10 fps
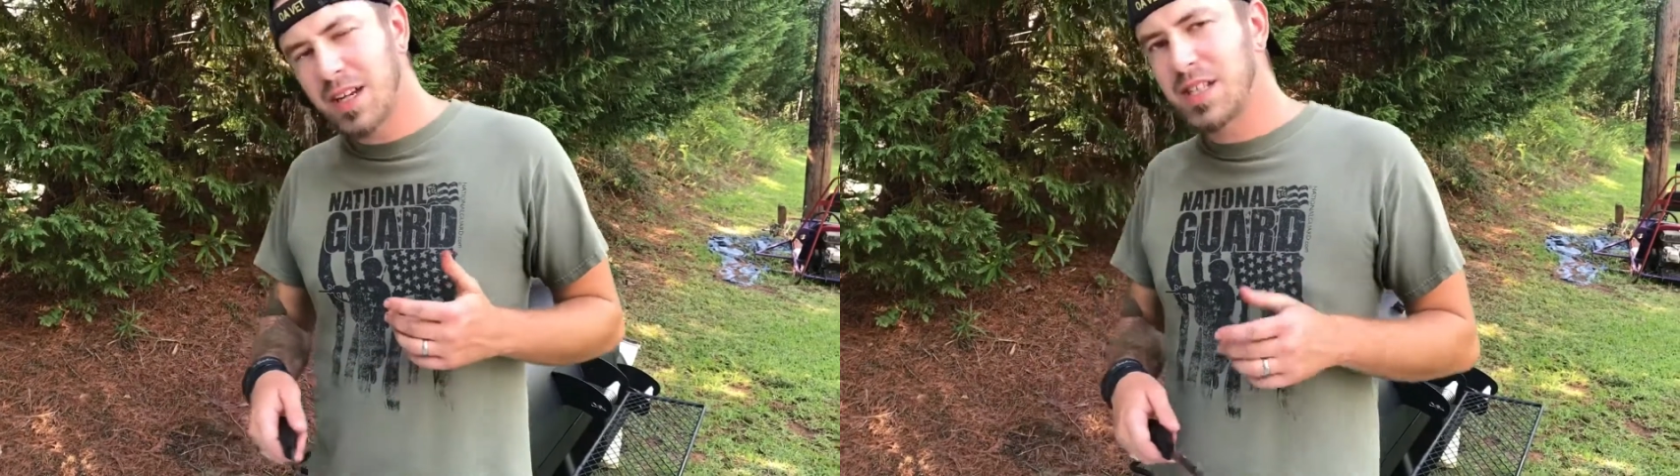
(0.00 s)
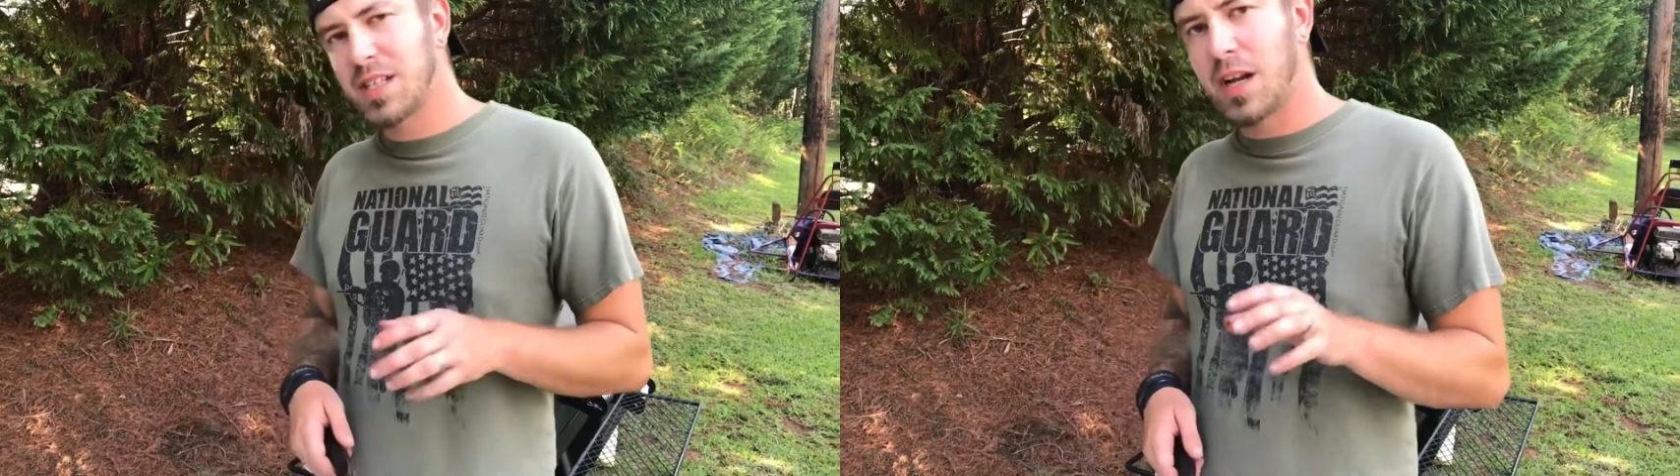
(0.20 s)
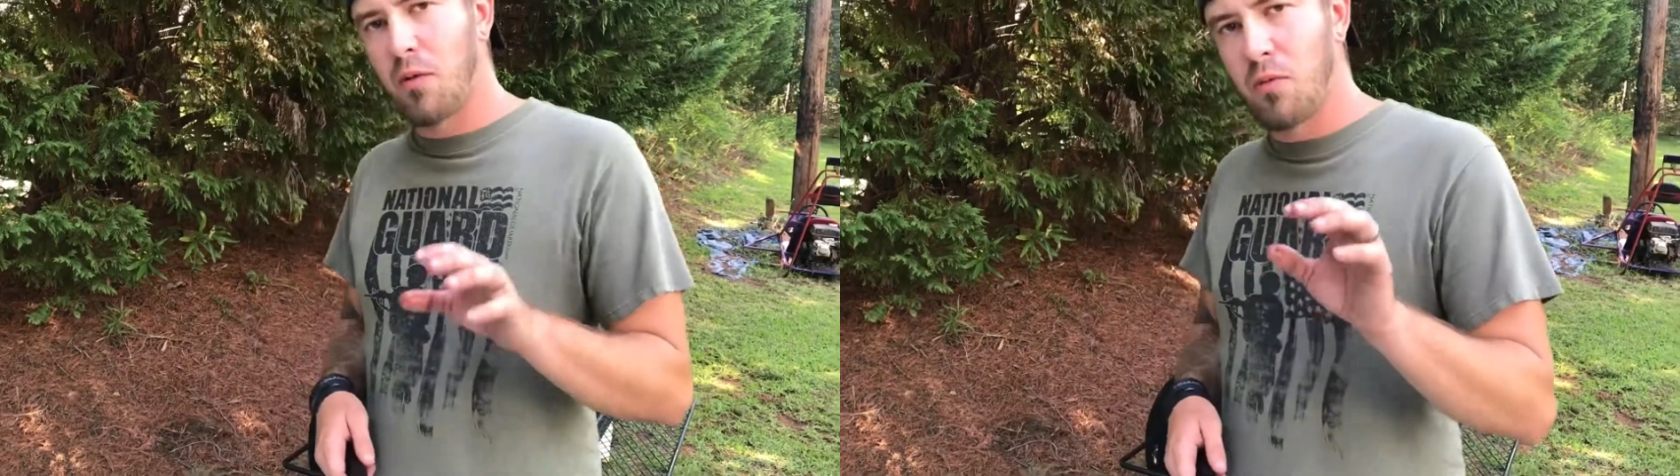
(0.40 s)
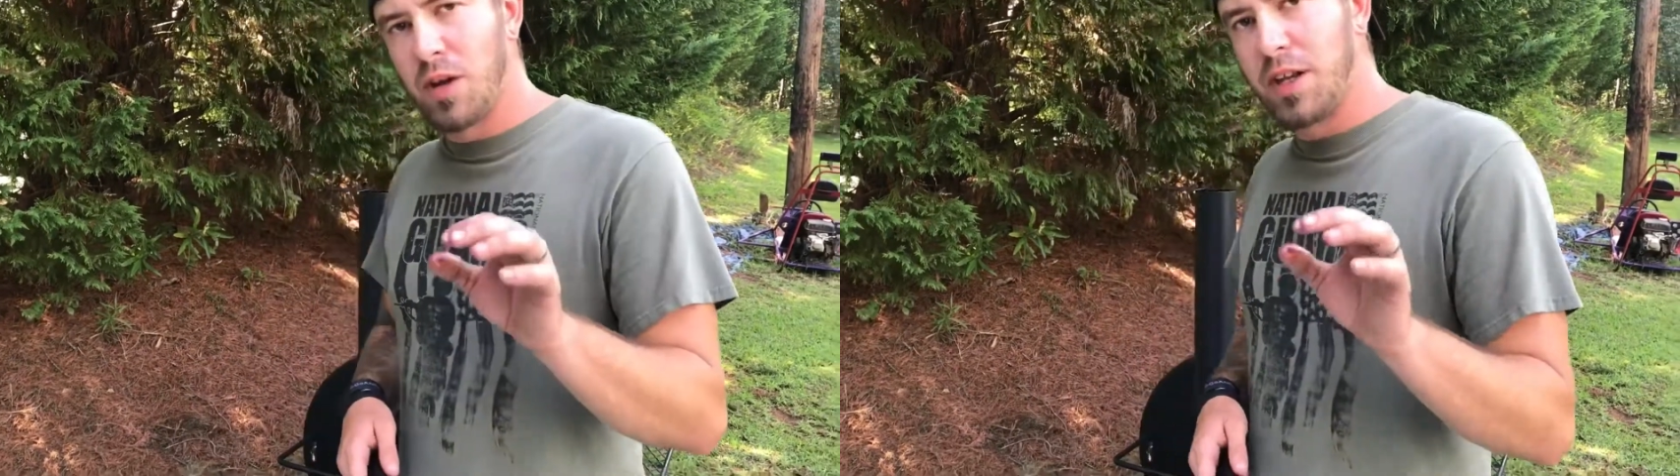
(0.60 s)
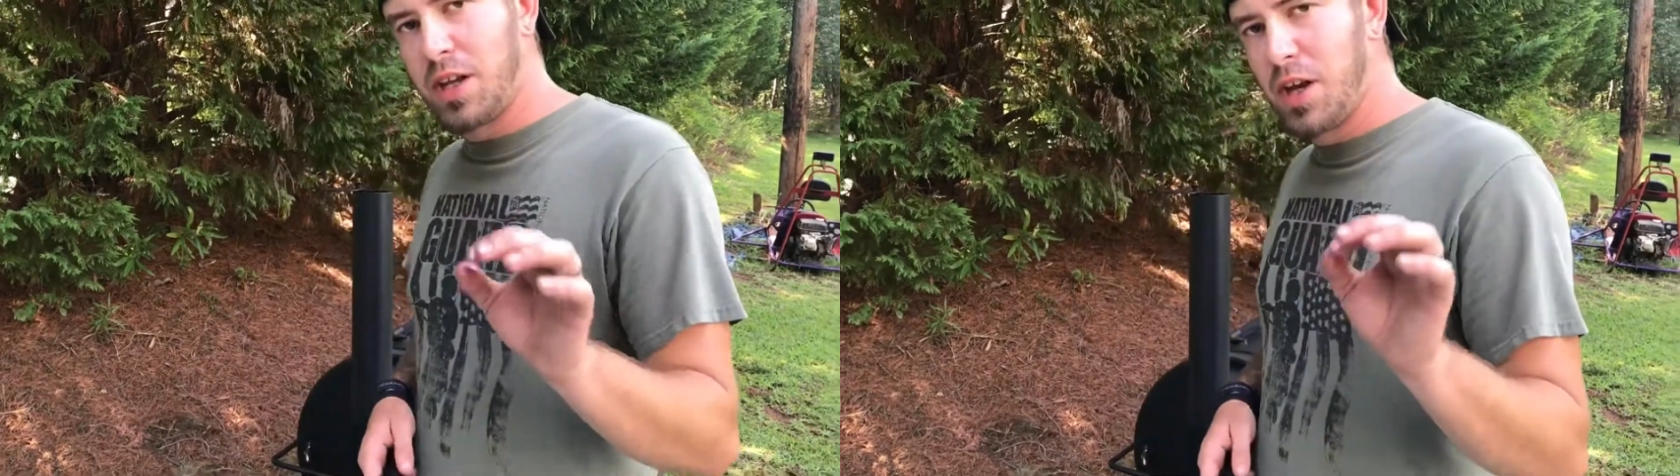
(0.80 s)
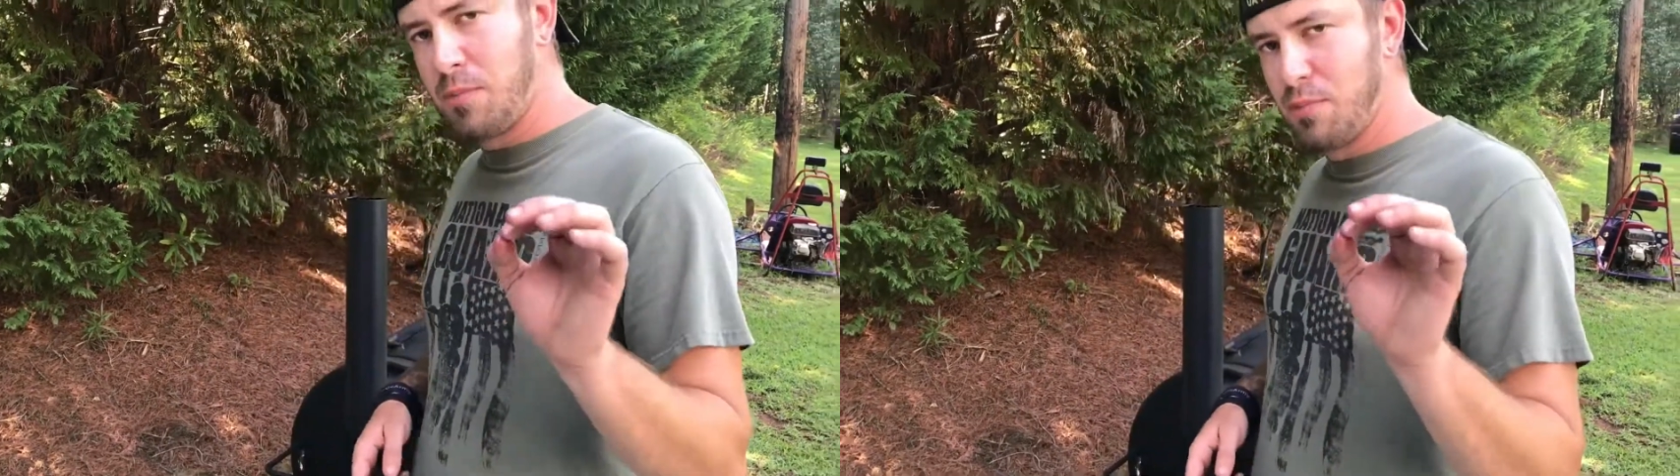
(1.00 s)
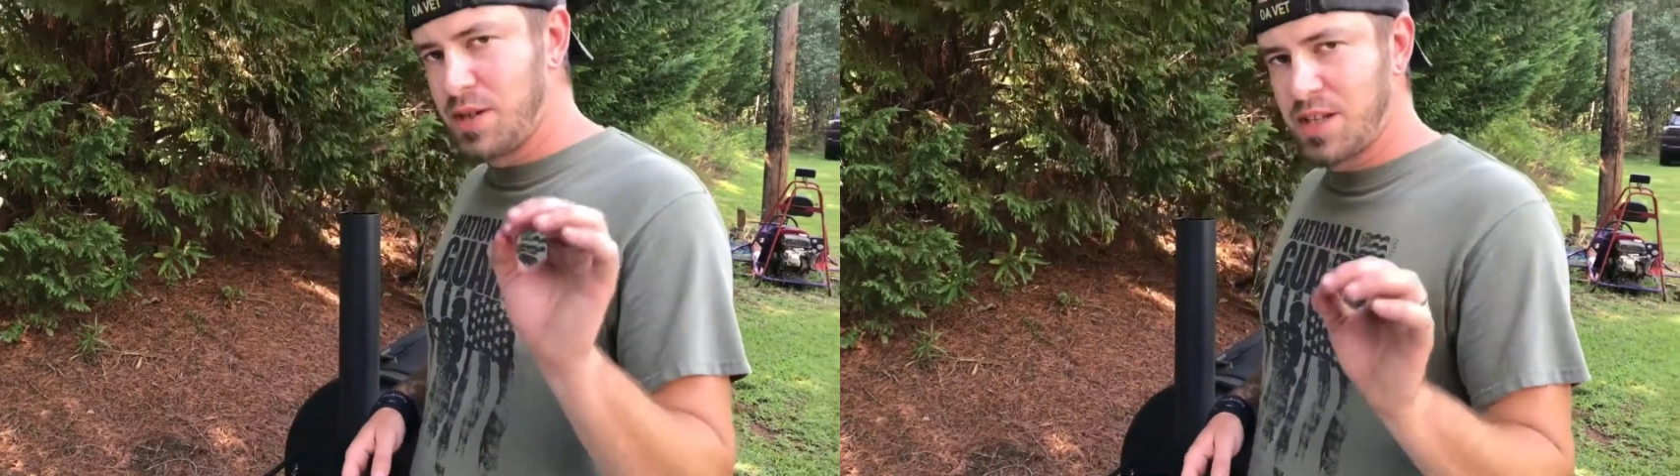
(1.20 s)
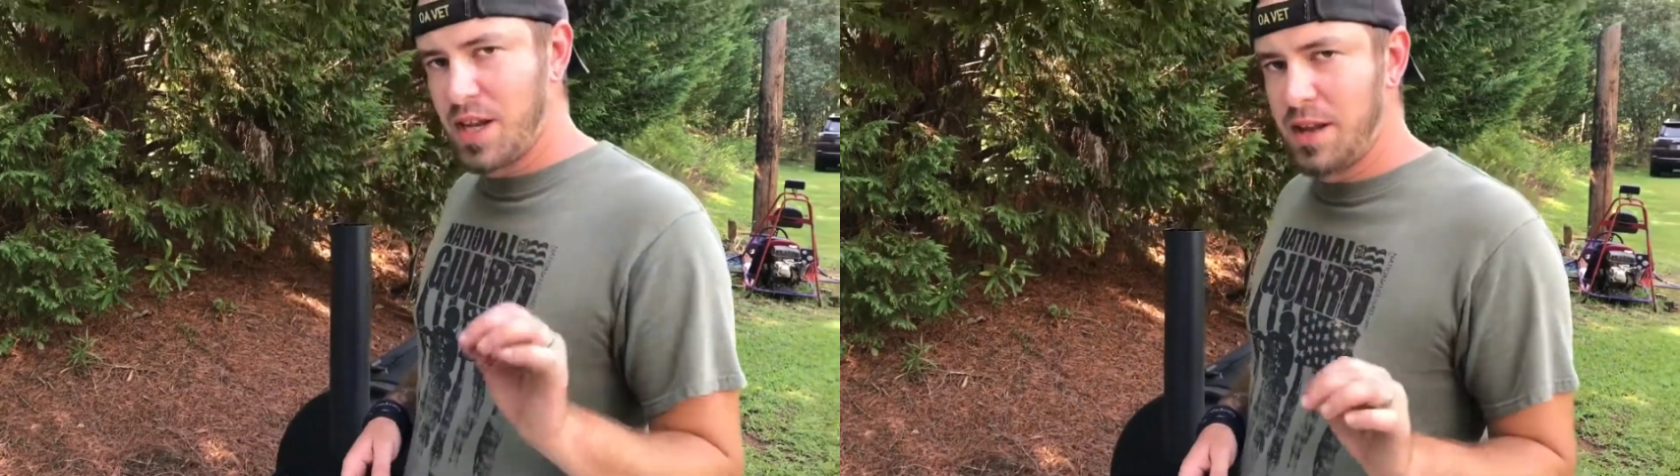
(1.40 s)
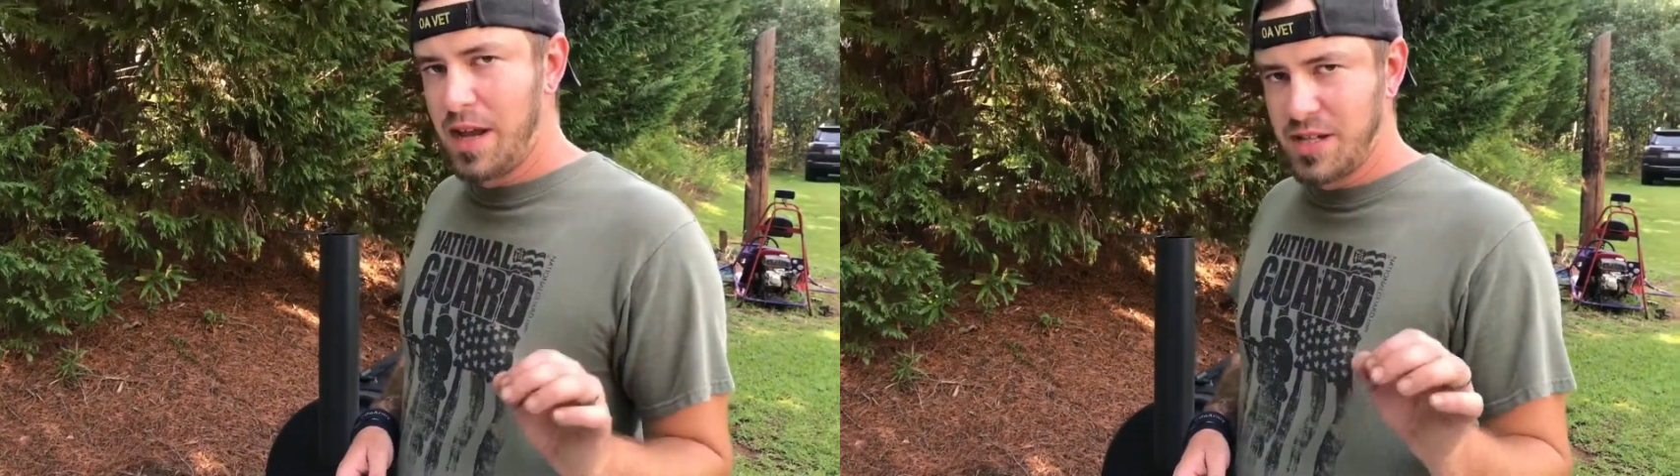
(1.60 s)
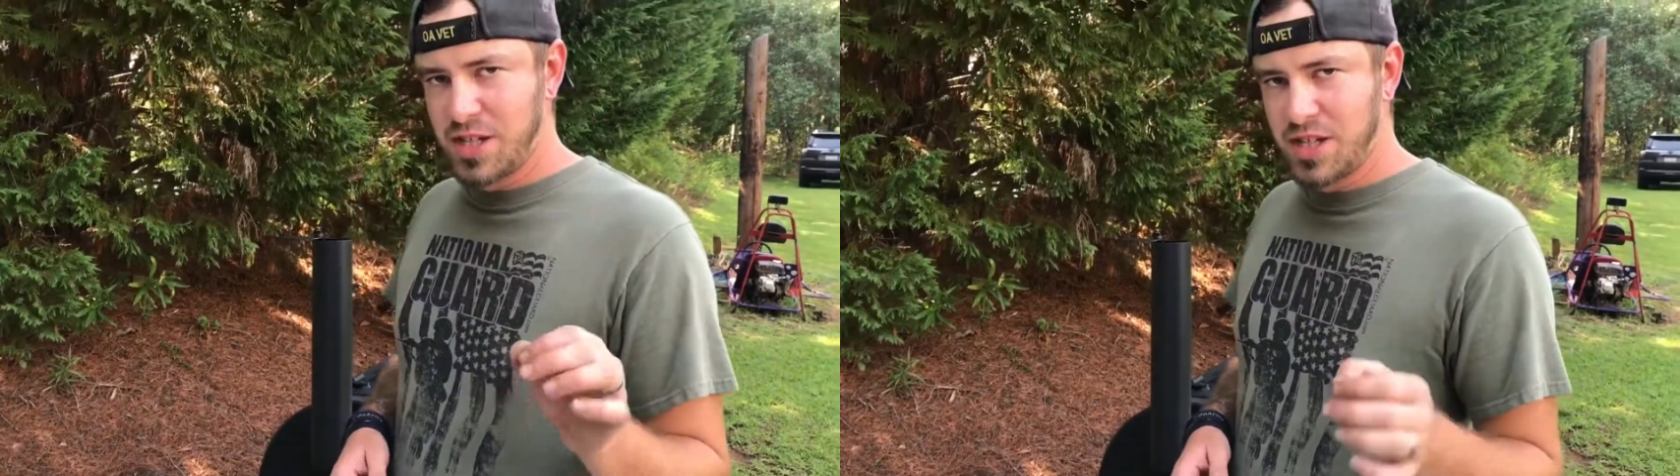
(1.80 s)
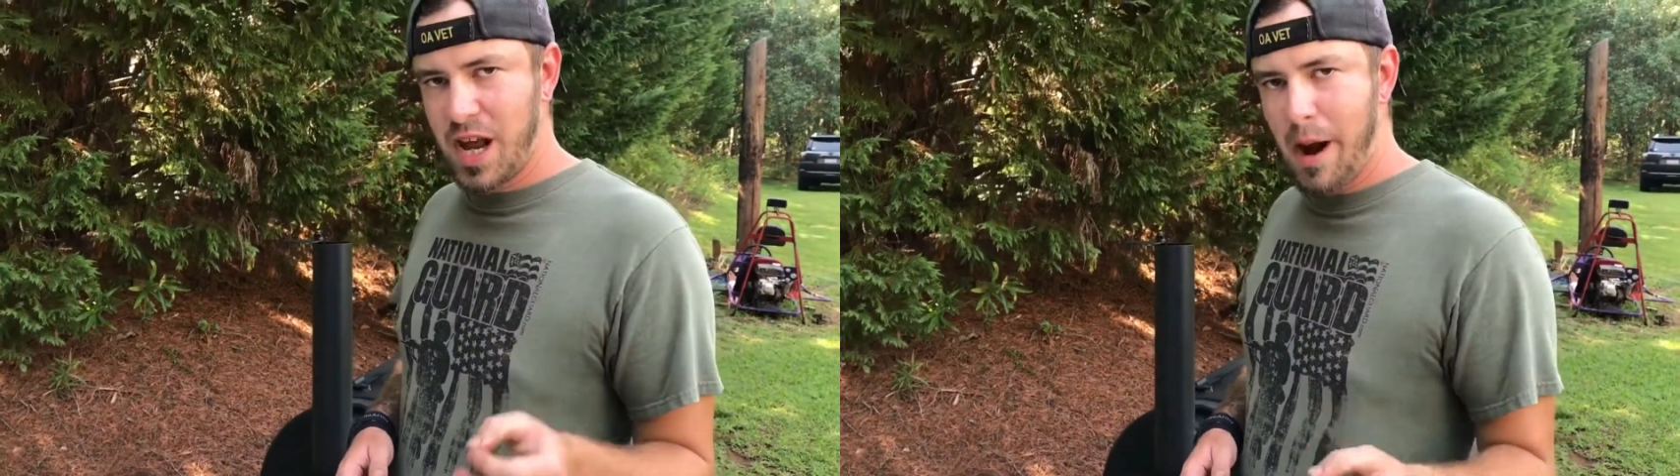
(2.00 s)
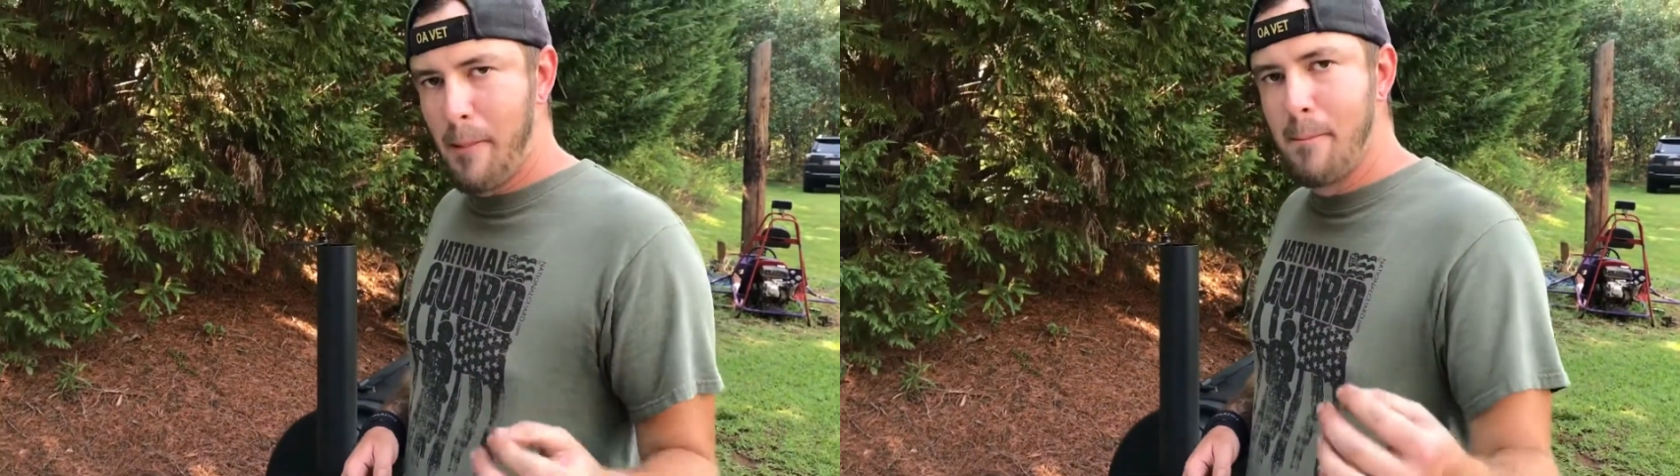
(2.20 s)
tastes like a really good brisket that just kind of